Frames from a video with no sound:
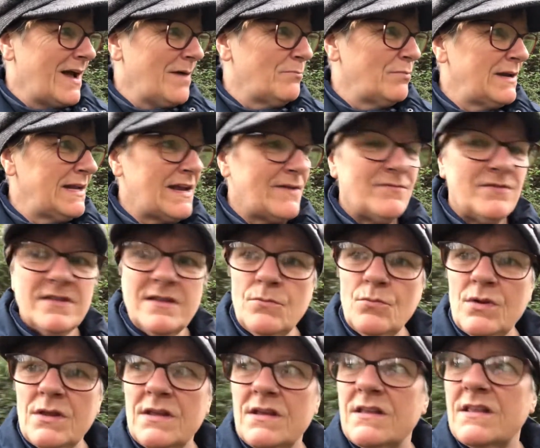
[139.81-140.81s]
Bring everything
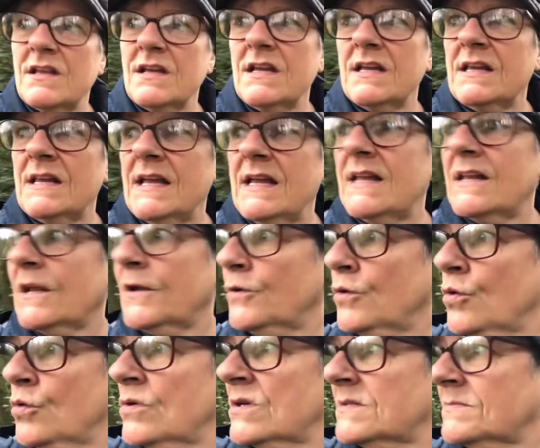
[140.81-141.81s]
with you that you need, and
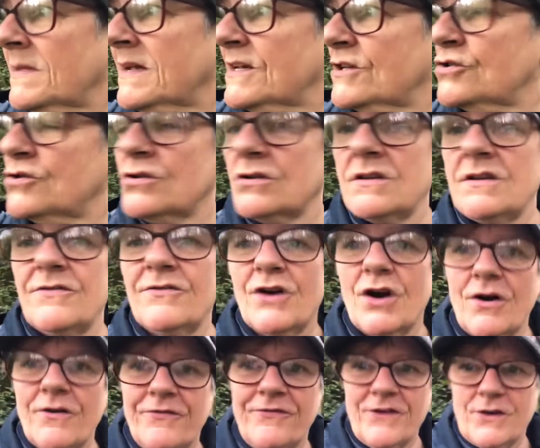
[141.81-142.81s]
always make sure that you've
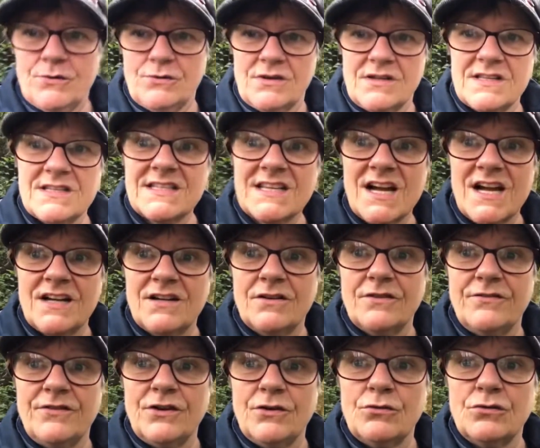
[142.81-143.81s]
got a phone at the side
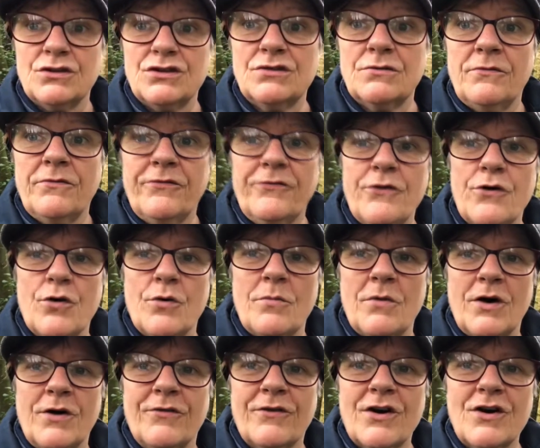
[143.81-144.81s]
of you or some form
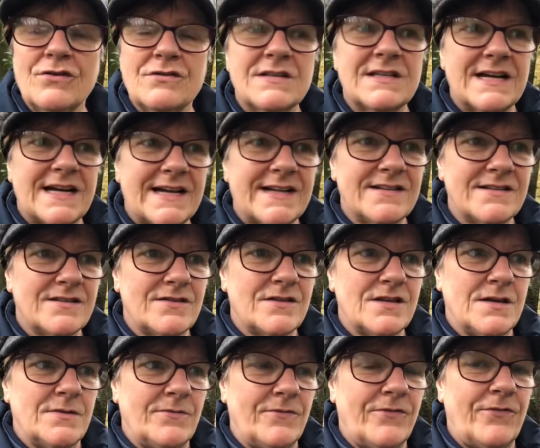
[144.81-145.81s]
of contact
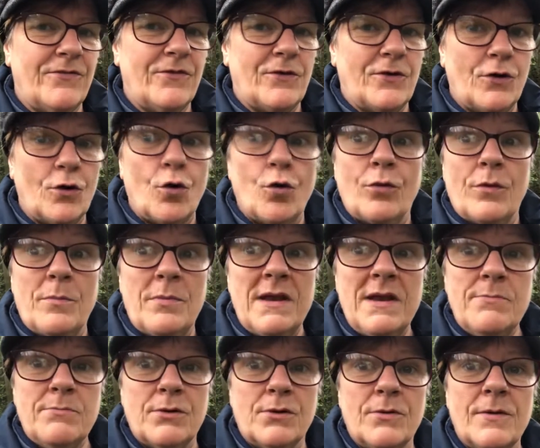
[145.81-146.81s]
for all the
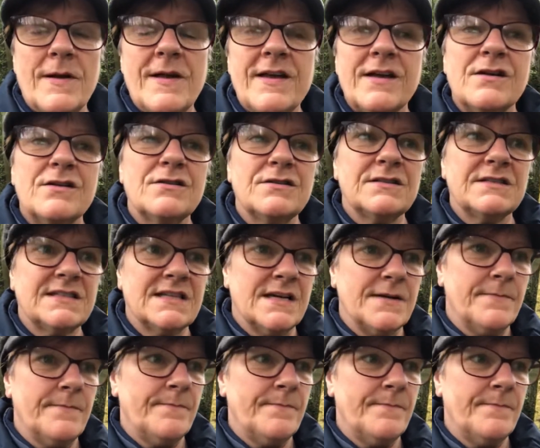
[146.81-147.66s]
people, because